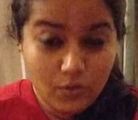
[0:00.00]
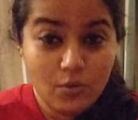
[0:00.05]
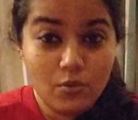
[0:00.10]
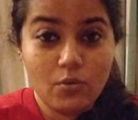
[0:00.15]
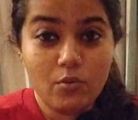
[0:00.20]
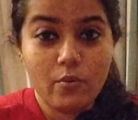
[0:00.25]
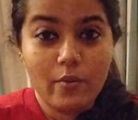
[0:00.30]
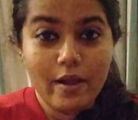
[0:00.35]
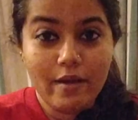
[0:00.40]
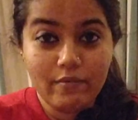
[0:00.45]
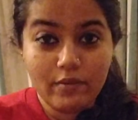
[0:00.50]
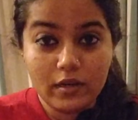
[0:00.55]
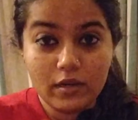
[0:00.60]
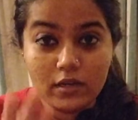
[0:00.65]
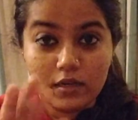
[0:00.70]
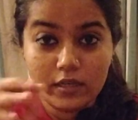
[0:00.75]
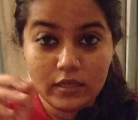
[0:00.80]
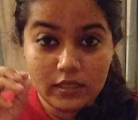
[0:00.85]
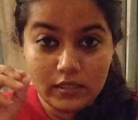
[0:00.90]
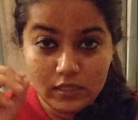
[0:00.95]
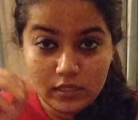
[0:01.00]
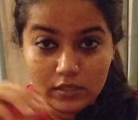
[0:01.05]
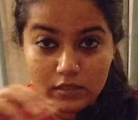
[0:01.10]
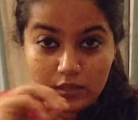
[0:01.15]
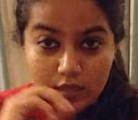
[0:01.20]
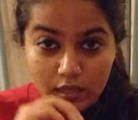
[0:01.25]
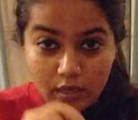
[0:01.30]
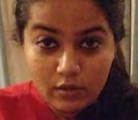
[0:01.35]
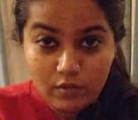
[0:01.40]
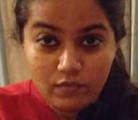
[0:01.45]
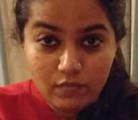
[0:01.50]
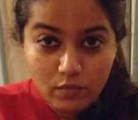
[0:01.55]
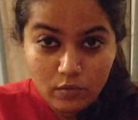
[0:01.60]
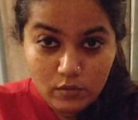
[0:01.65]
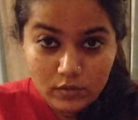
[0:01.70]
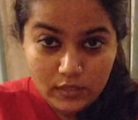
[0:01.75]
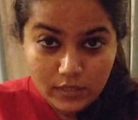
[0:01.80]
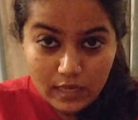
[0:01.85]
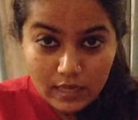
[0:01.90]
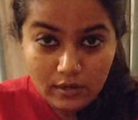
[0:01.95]
whoever is in the King of
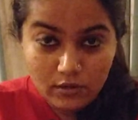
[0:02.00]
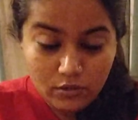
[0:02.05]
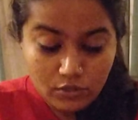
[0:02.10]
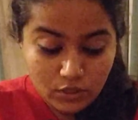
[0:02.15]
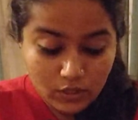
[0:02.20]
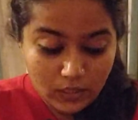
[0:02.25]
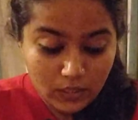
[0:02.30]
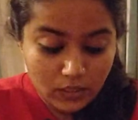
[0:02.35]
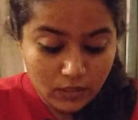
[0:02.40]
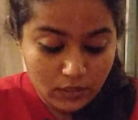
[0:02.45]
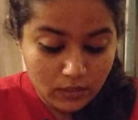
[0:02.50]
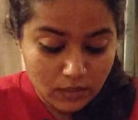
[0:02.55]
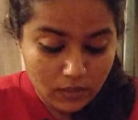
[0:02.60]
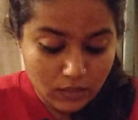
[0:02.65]
Wands energy,